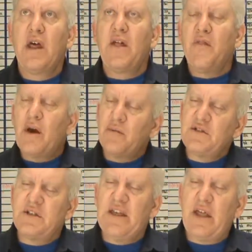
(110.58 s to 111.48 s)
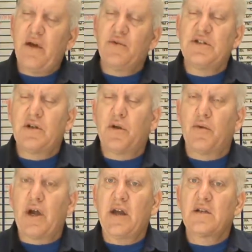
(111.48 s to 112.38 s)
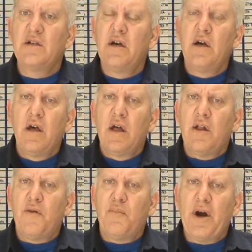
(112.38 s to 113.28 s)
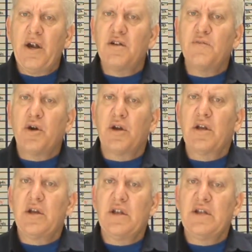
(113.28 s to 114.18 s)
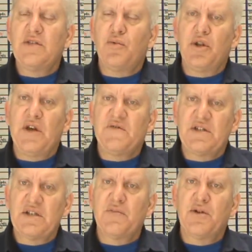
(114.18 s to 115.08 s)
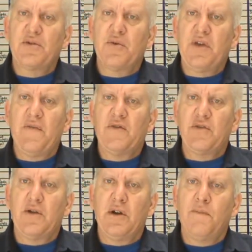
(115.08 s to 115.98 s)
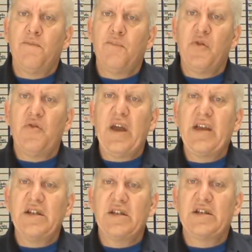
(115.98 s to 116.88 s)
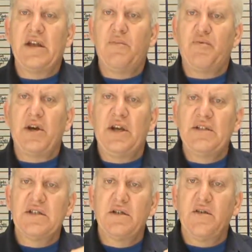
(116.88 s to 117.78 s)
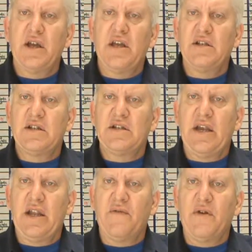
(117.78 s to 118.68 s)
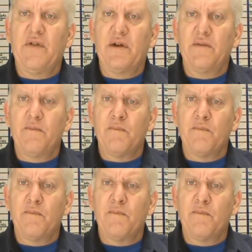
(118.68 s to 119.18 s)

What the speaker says: That was incorrect. The buyer's market is when you have 6 months with the inventory. They can dictate price, they can dictate everything.